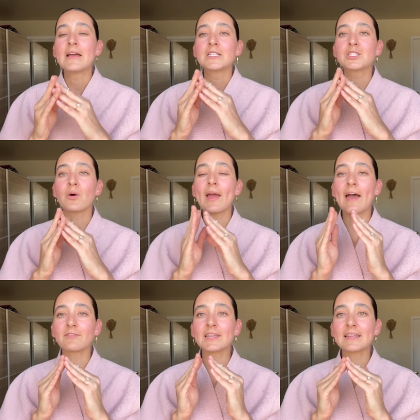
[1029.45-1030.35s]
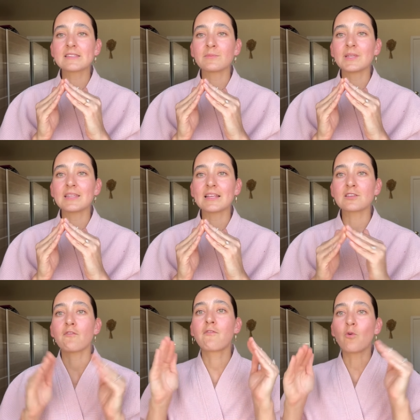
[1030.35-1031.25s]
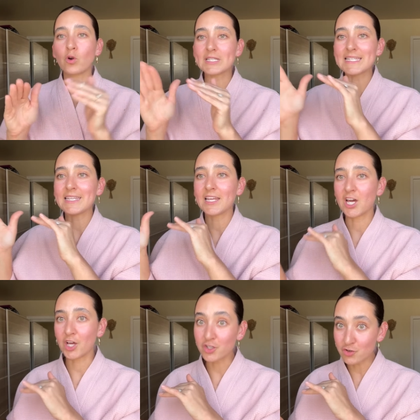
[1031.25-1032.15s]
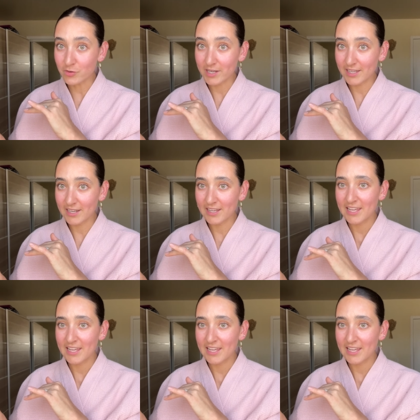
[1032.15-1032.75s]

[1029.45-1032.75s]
So I have to get something that's 1400